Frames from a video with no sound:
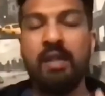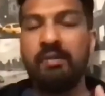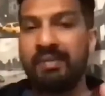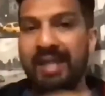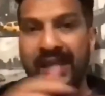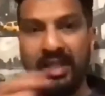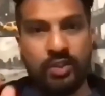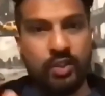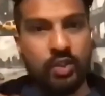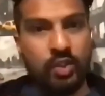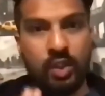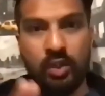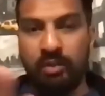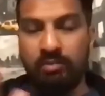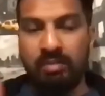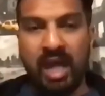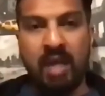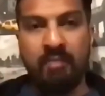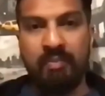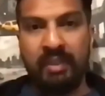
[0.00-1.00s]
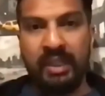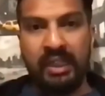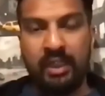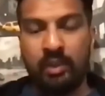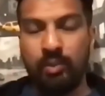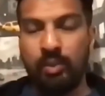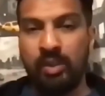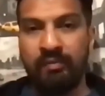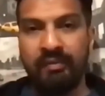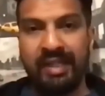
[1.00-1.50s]
that's not, in my
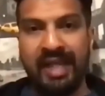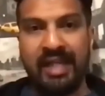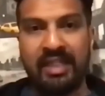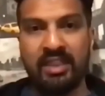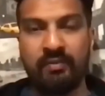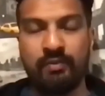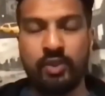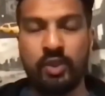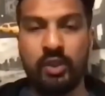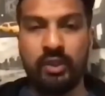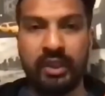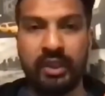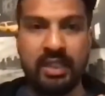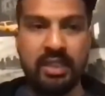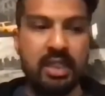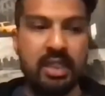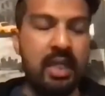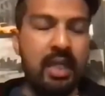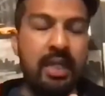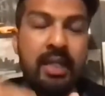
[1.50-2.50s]
opinion, what a reactive dog is.